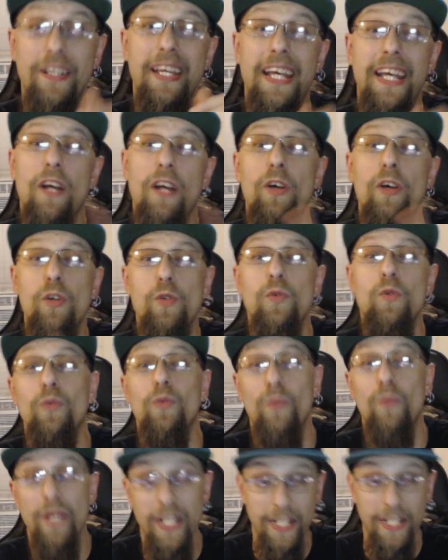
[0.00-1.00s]

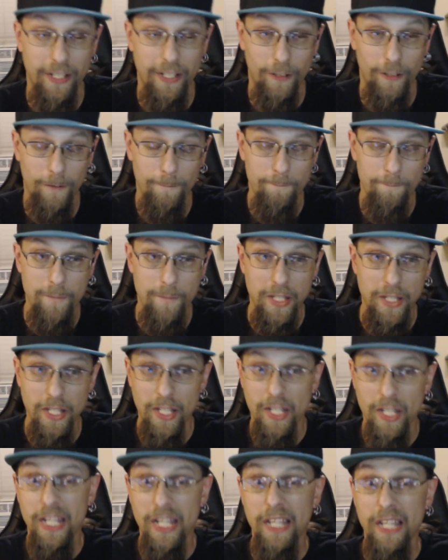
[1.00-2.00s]
air-cooled radiator.
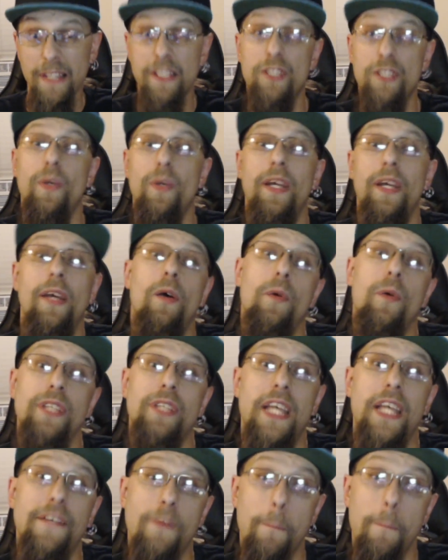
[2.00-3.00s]
This way I
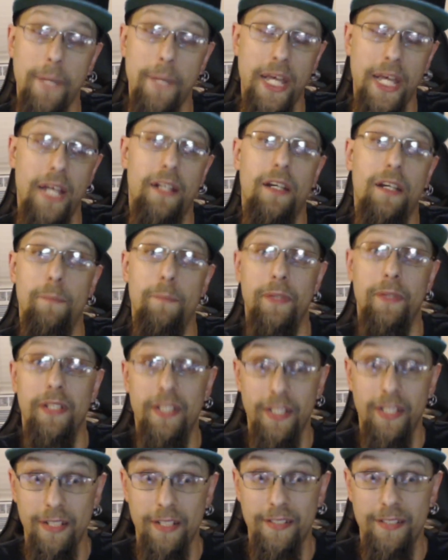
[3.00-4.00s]
always have a backup in
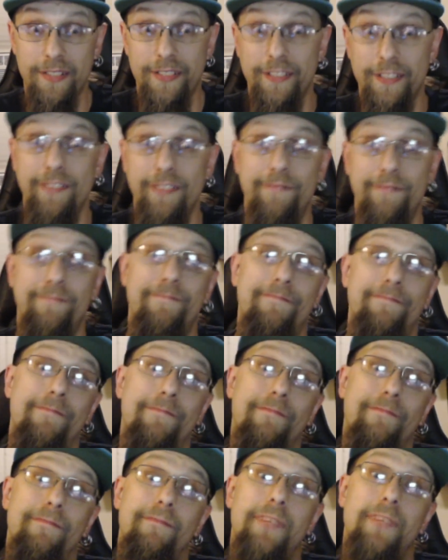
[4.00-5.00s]
case
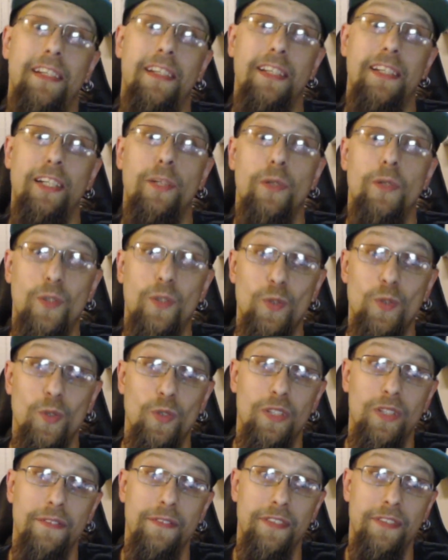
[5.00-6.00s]
my liquid
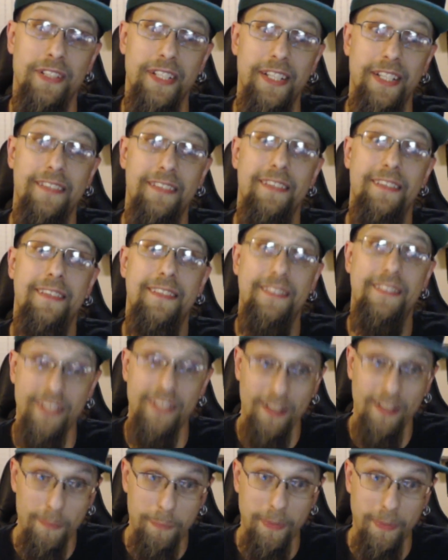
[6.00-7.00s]
cool ever takes a
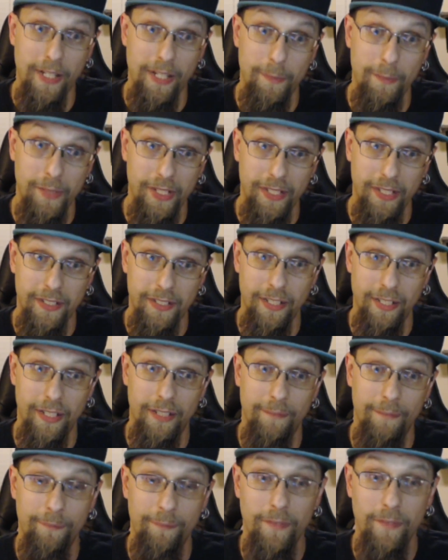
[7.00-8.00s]
dump on me
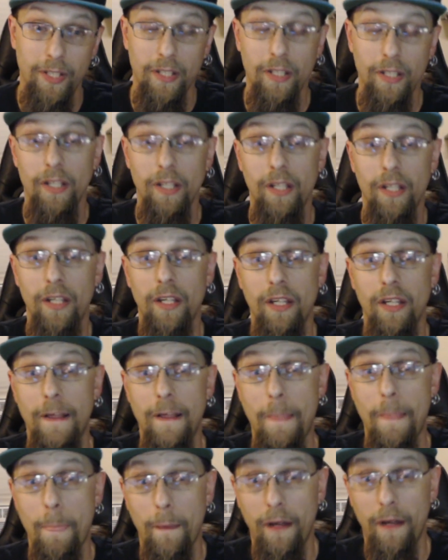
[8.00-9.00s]
again.
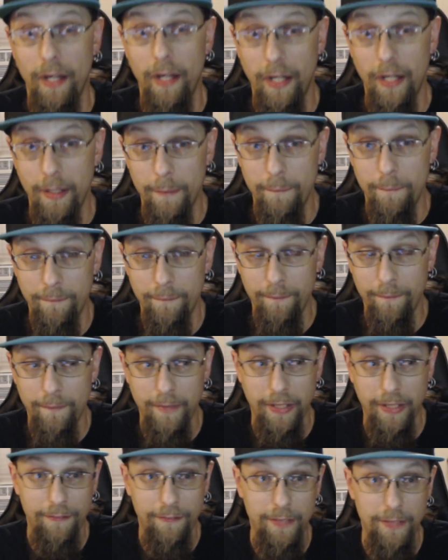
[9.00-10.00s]
Um,
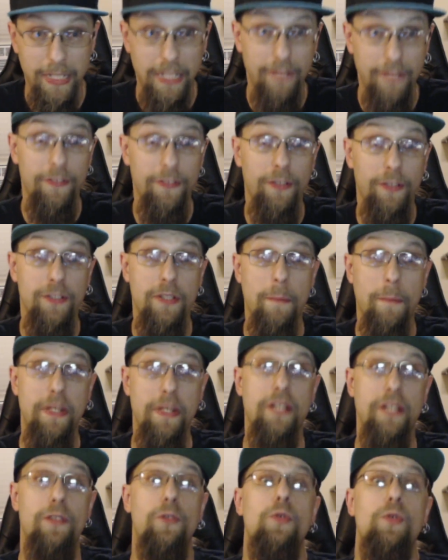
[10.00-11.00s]
if, and if there's a
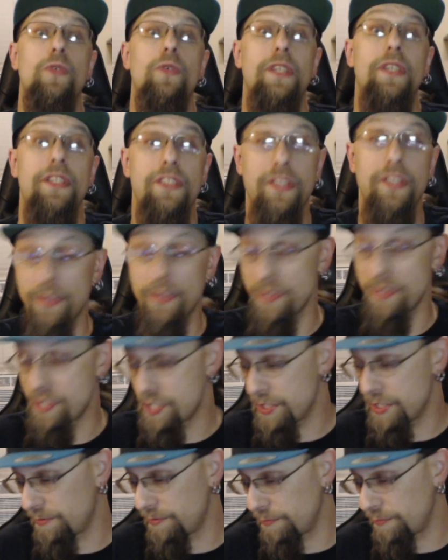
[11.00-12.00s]
better cooling
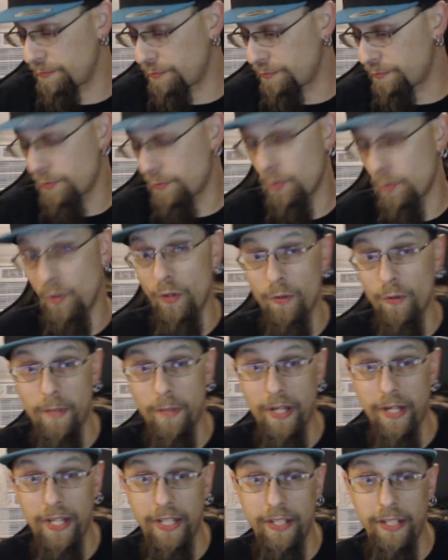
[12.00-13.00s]
solution for
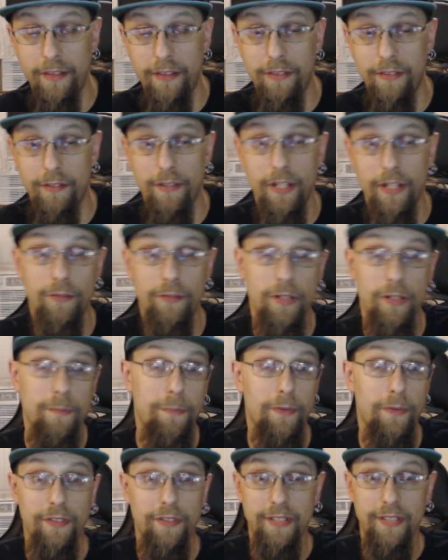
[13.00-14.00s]
my
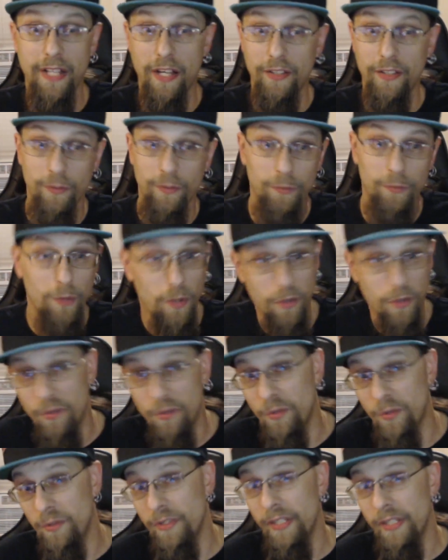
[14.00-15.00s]
Threadripper down the road